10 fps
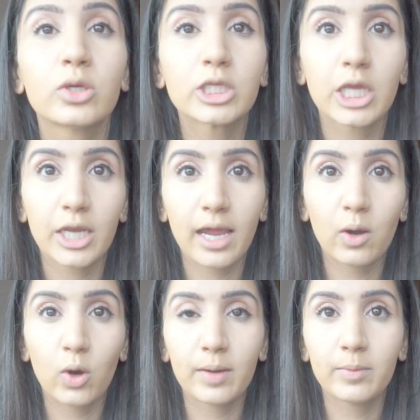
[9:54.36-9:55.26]
So
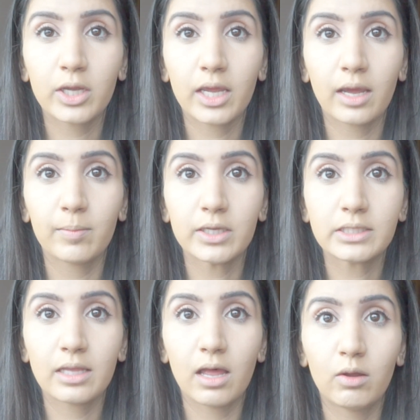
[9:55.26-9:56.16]
now I'm looking at
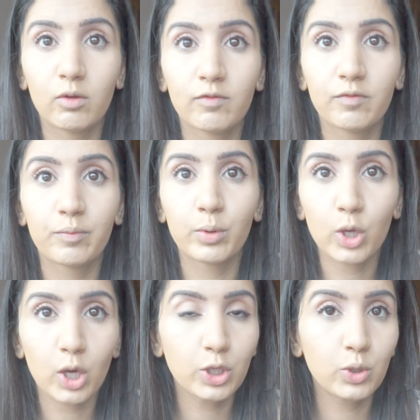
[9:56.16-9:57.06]
myself,
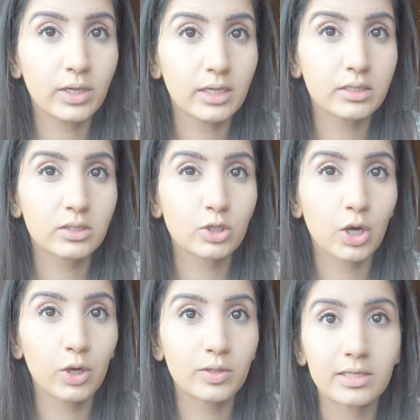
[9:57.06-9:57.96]
you can
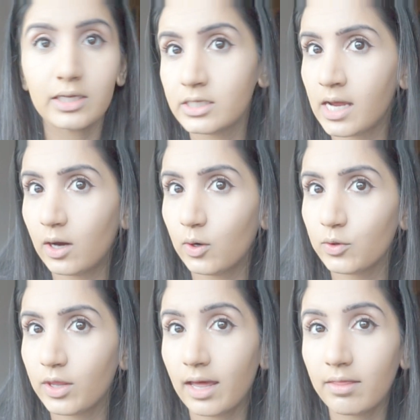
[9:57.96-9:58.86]
totally
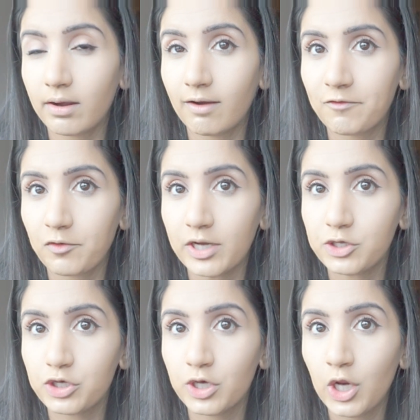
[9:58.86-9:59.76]
tell that the
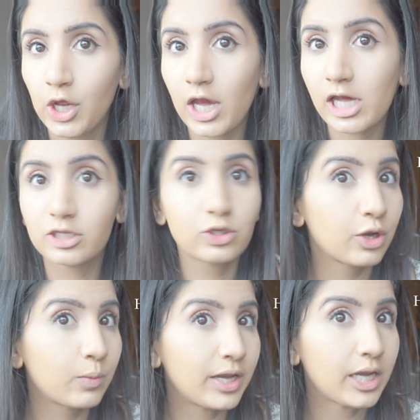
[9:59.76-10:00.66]
coverage is
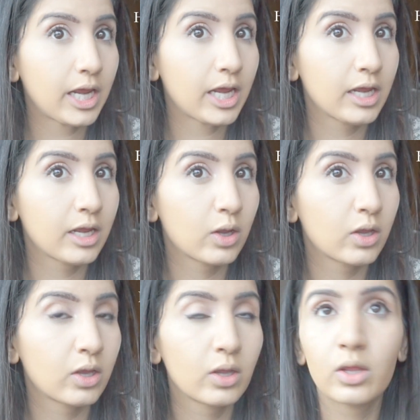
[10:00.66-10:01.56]
nowhere near
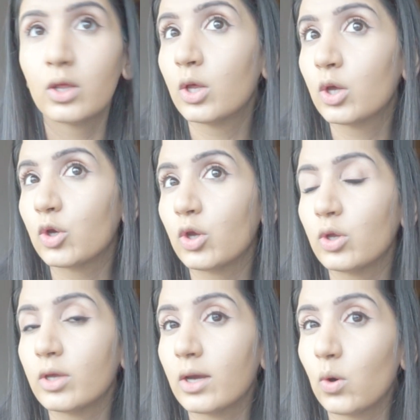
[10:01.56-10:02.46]

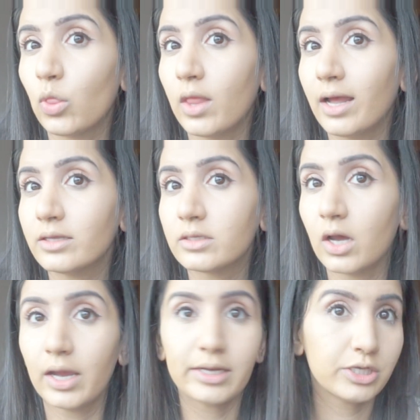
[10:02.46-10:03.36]
on that
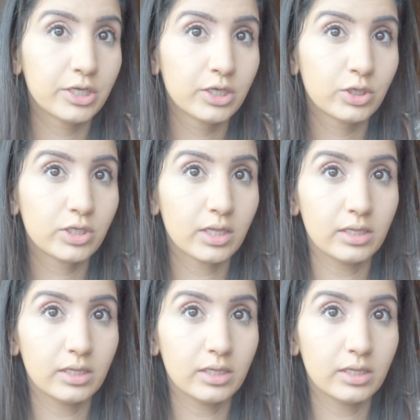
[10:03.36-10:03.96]
side to